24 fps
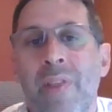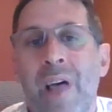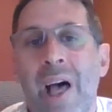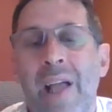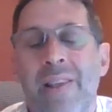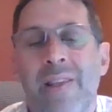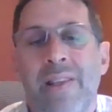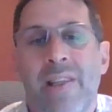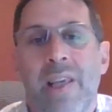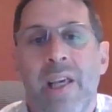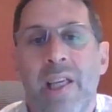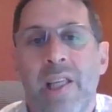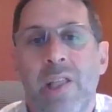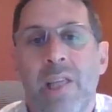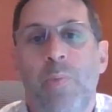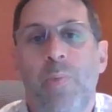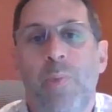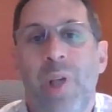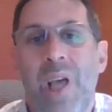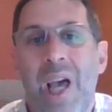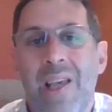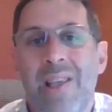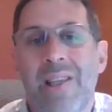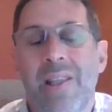that's
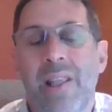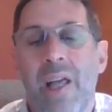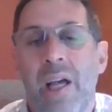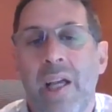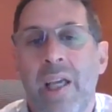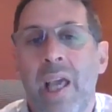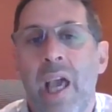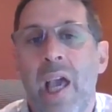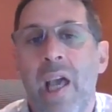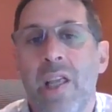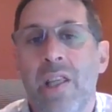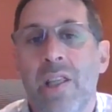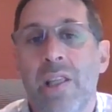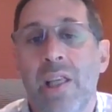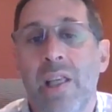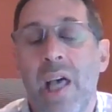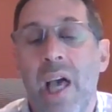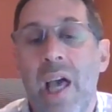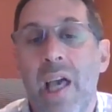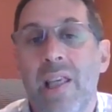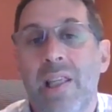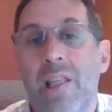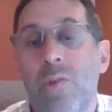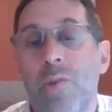expressed against
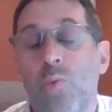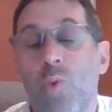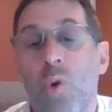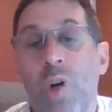racism,